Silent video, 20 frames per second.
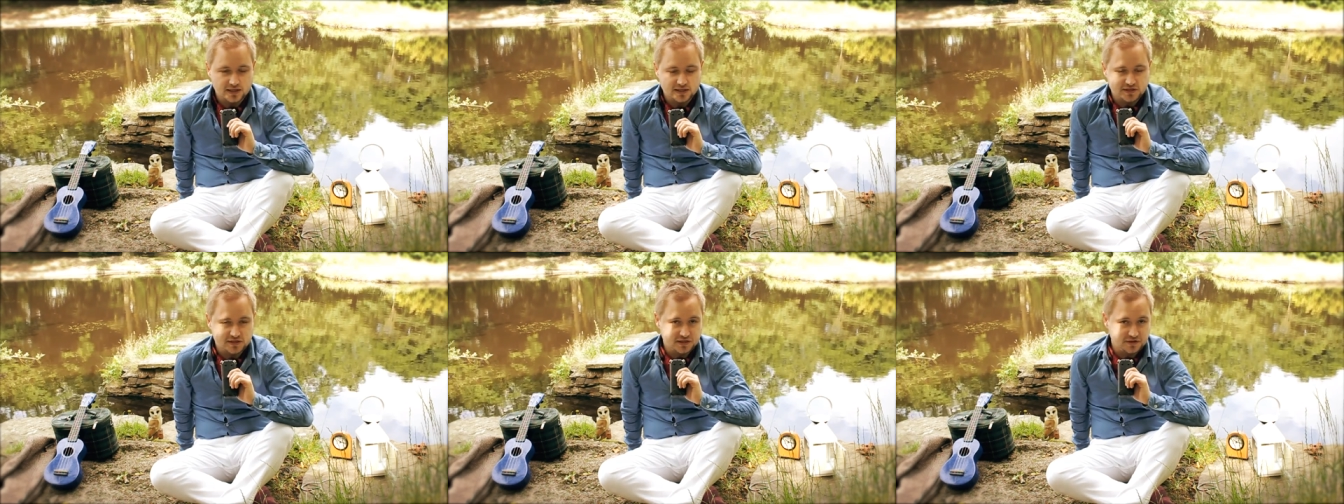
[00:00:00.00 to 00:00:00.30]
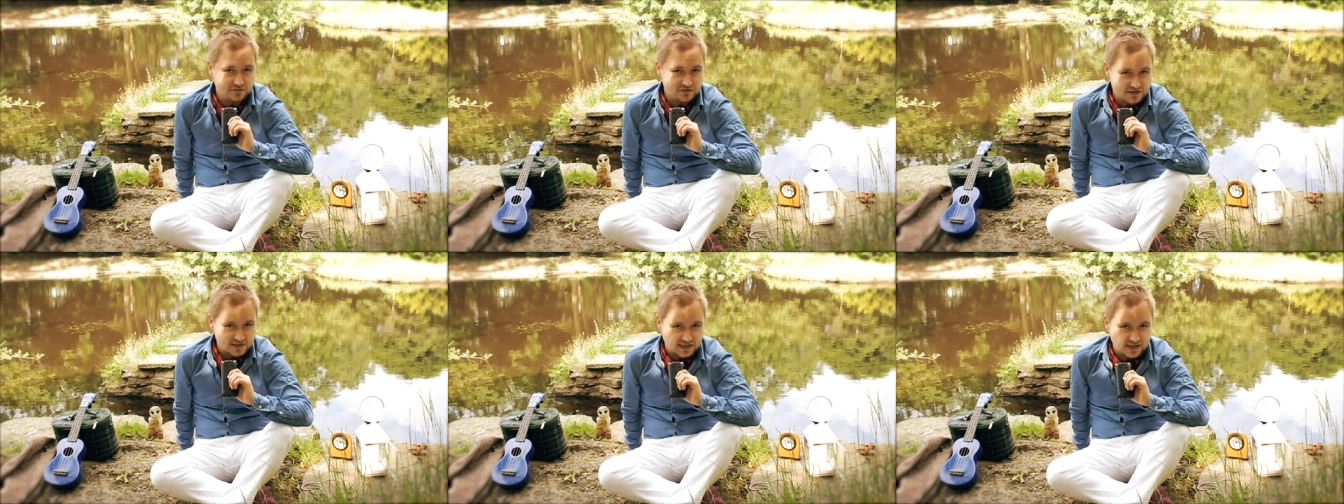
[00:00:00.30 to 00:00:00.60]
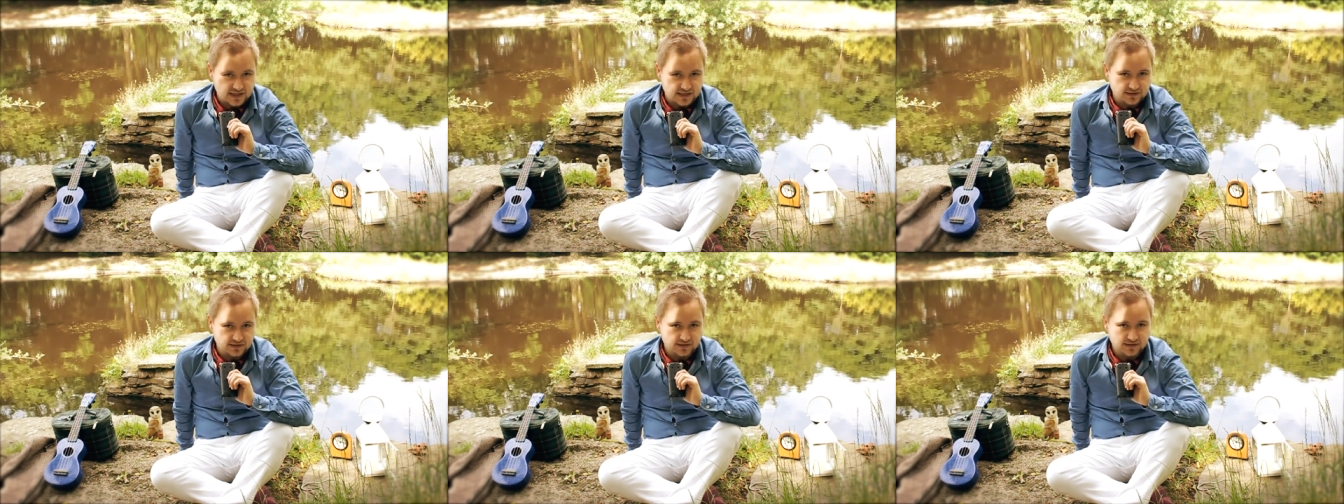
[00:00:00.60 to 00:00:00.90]
as you've
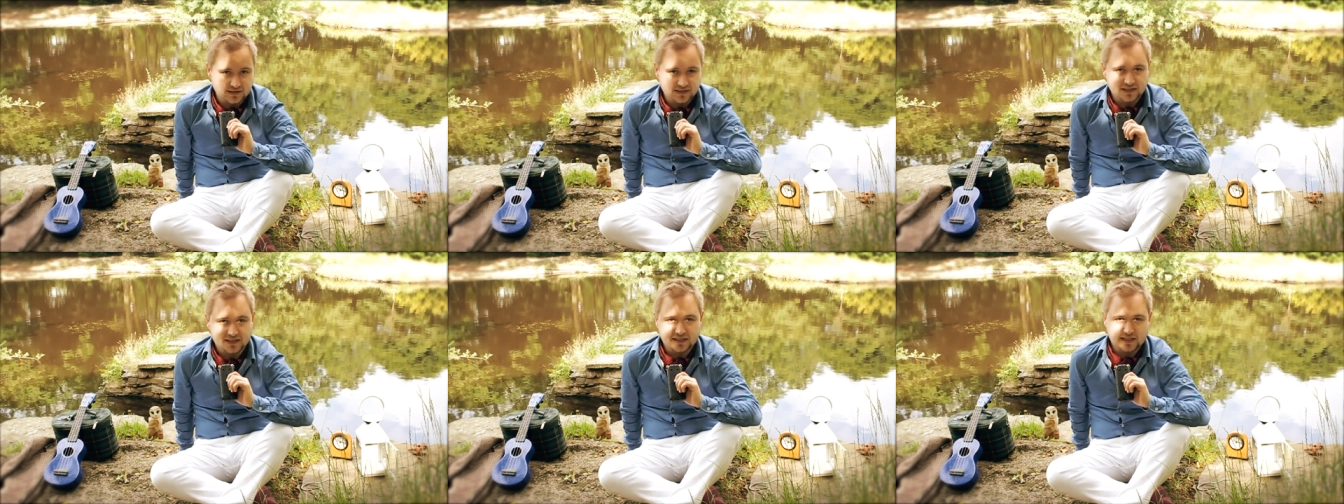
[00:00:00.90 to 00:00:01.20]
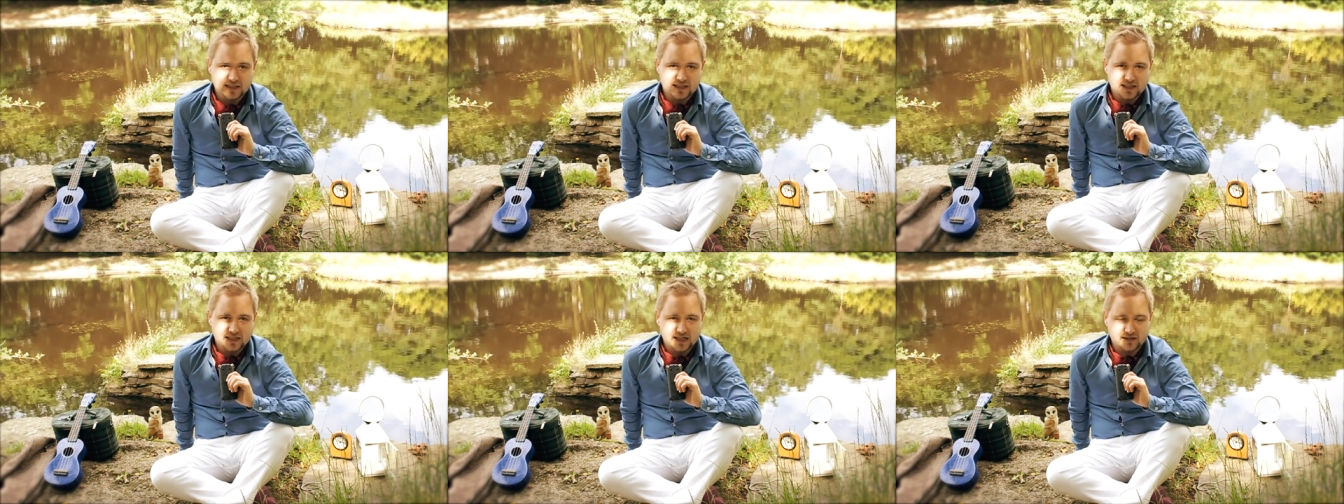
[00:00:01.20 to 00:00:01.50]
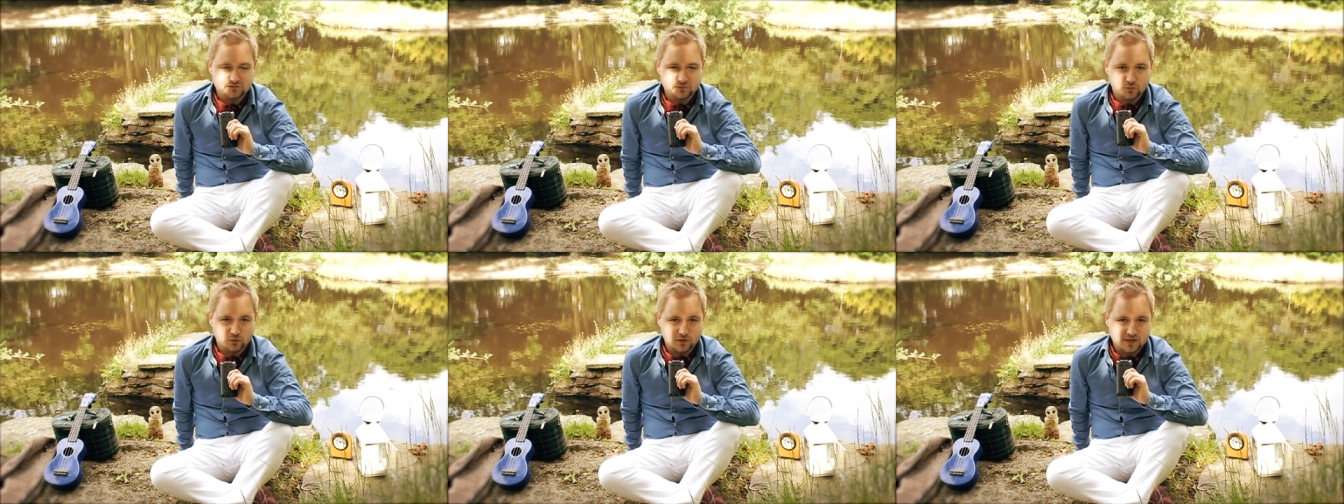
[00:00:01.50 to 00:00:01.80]
seen,
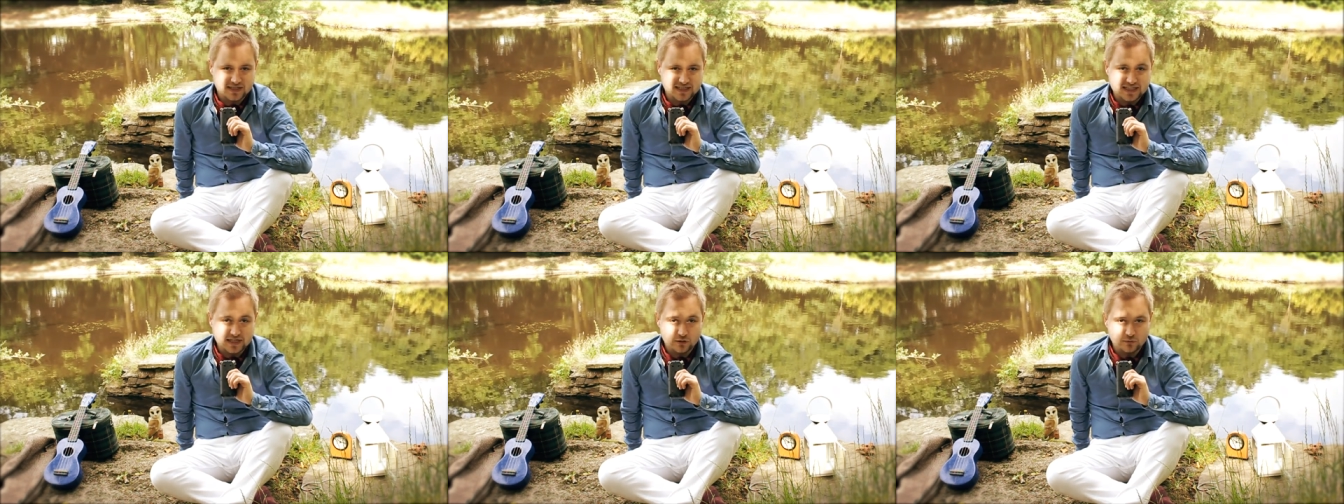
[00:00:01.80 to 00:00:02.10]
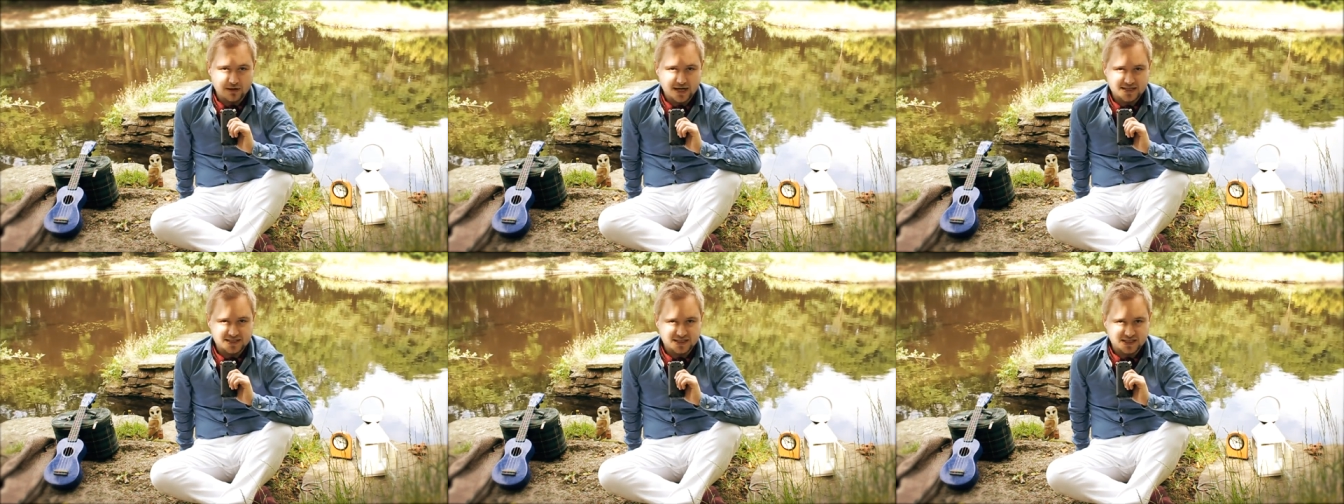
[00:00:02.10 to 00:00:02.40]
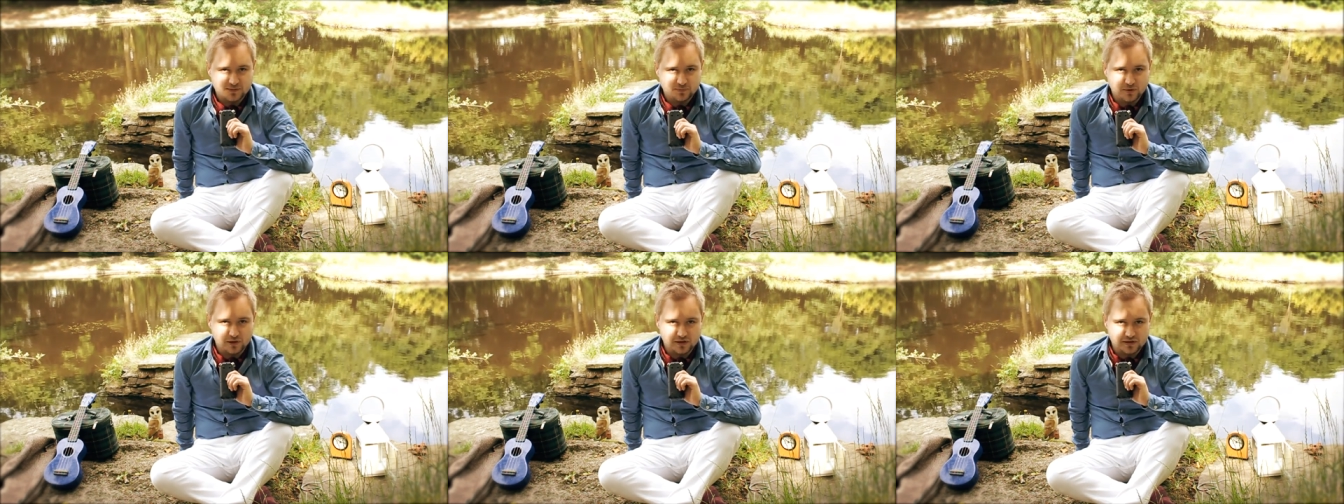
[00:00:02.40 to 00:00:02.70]
have a pretty
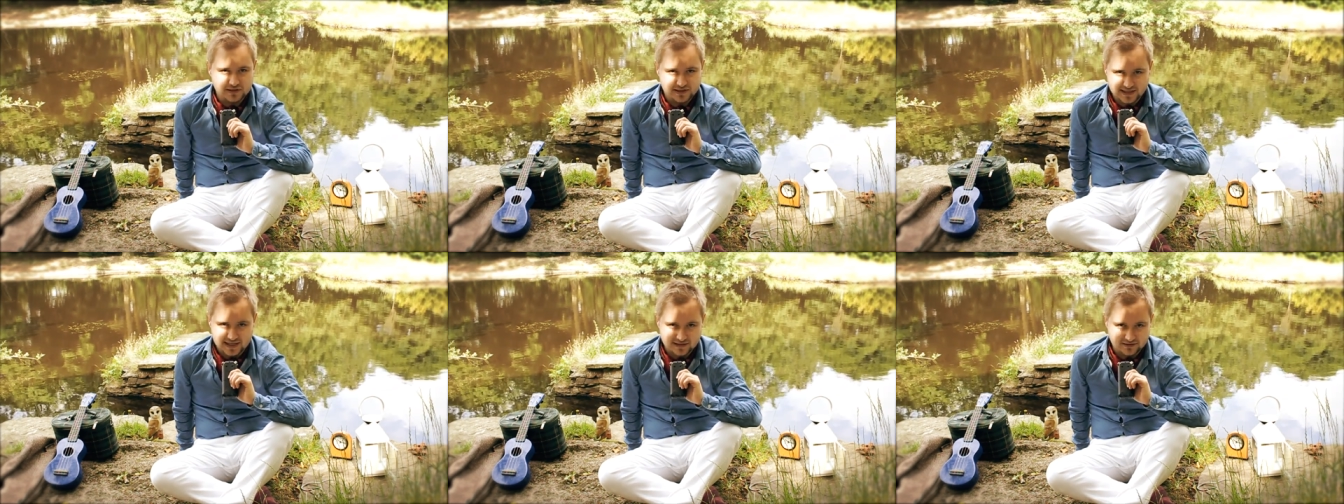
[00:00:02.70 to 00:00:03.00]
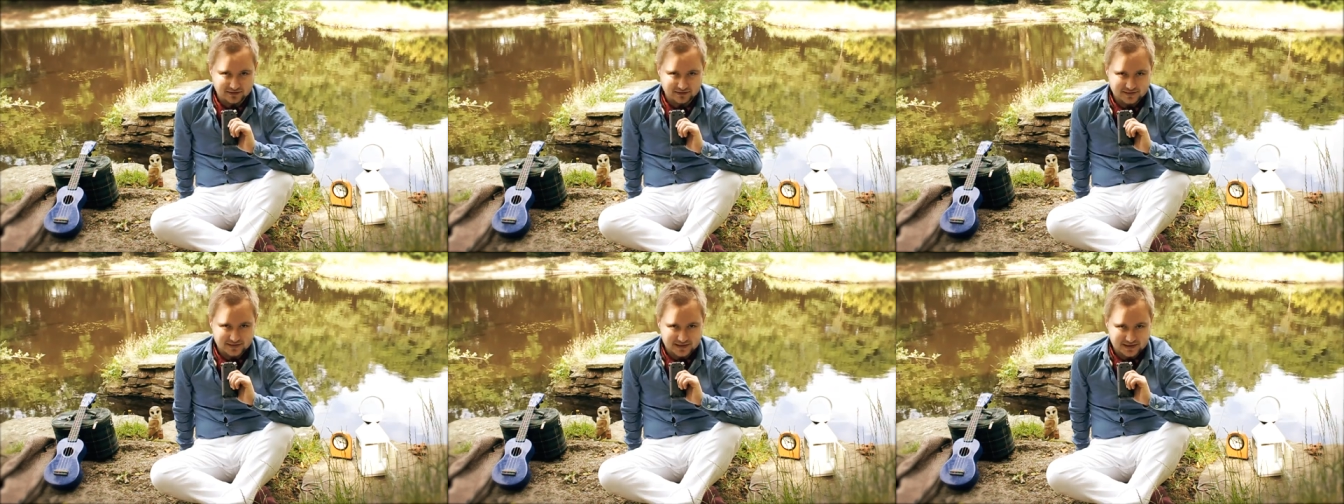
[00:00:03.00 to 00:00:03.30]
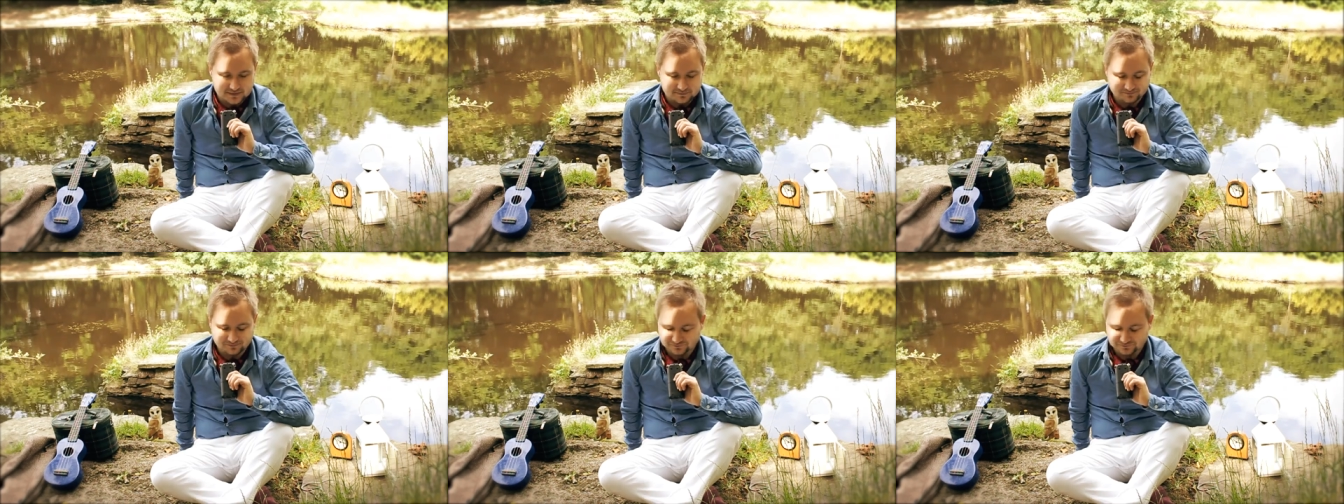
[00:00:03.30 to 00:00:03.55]
erratic personality.